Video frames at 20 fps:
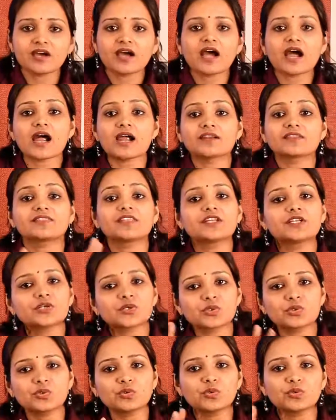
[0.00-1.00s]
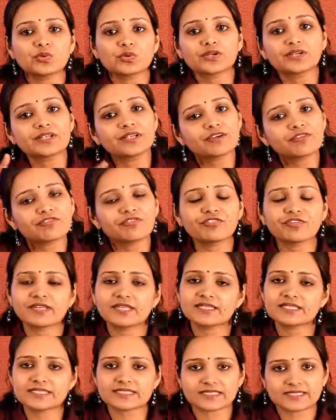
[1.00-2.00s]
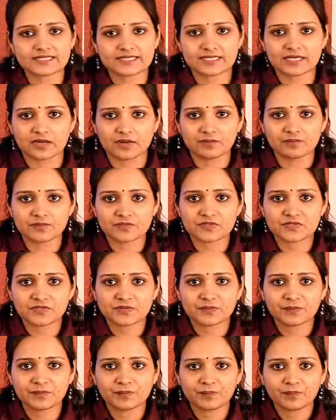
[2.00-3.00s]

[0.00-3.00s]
are the two different terms.